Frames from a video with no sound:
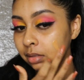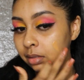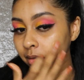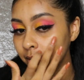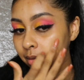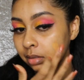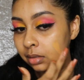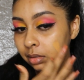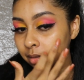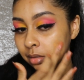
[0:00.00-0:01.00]

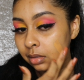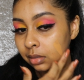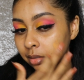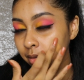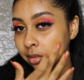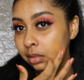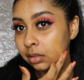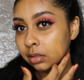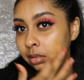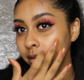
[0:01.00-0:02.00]

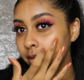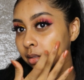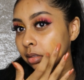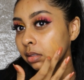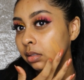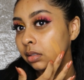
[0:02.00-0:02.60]
No one is speaking in this clip.